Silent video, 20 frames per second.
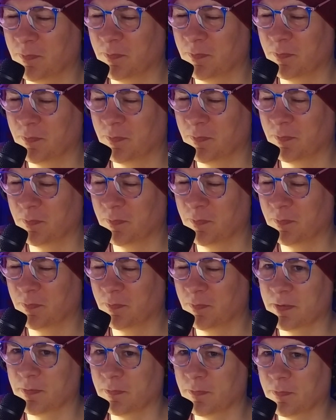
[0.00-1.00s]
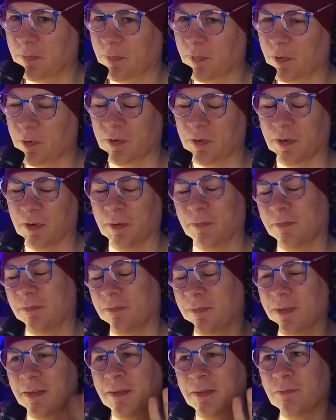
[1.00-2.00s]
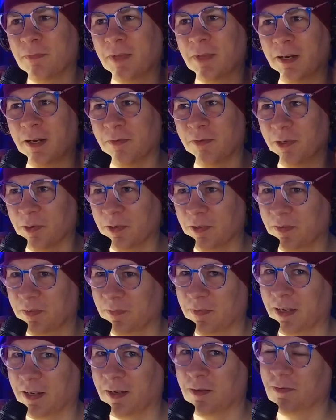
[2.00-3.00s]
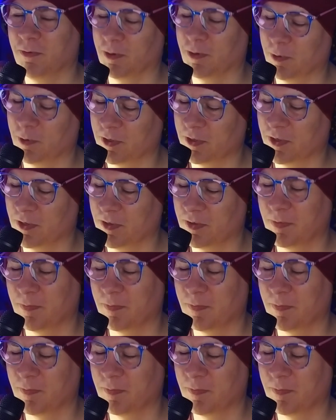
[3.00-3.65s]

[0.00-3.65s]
notice. Also, hello viewers, hello VOD watchers.